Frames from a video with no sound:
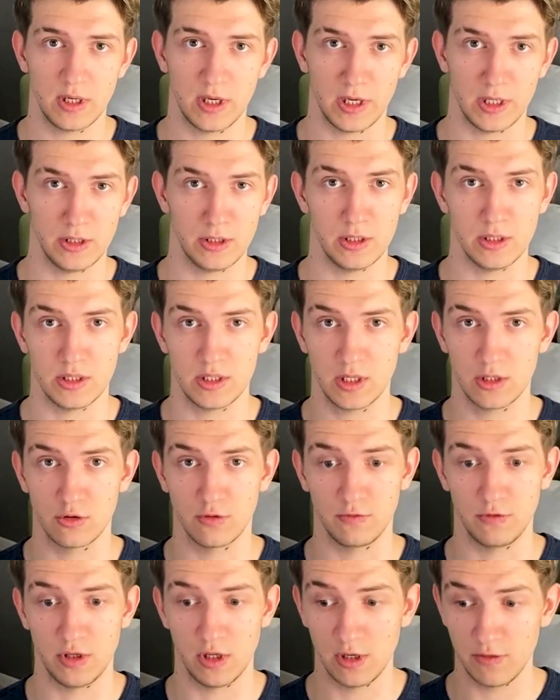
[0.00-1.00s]
and instead
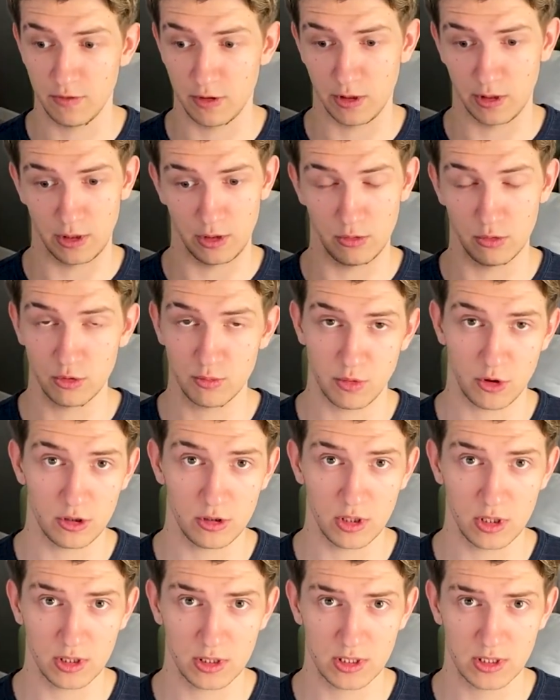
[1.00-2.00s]
of delivering good
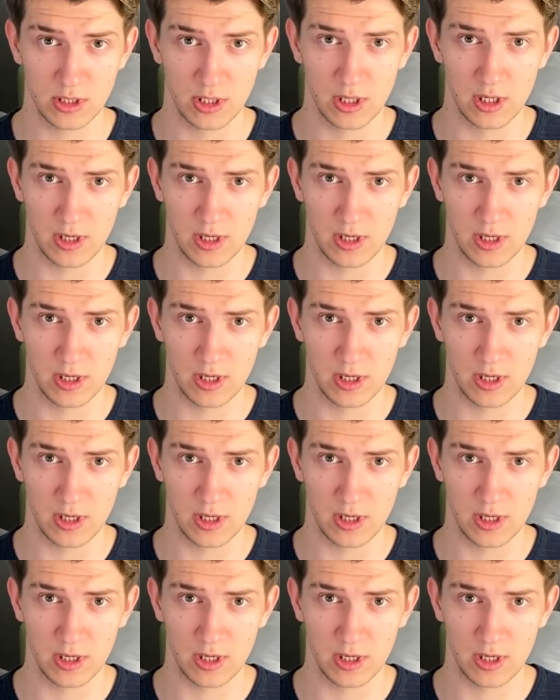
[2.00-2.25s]
products,